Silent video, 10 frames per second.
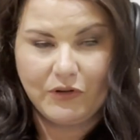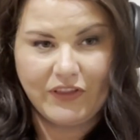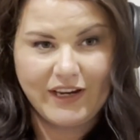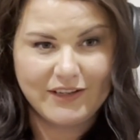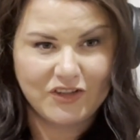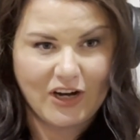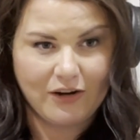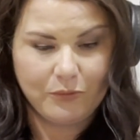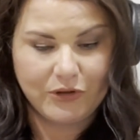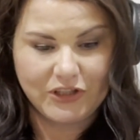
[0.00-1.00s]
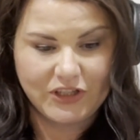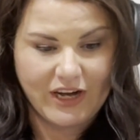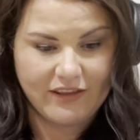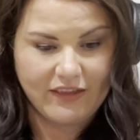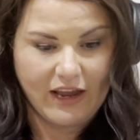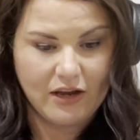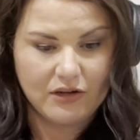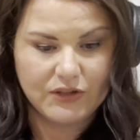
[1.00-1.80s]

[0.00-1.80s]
Well, thanks, Shar. Appreciate that.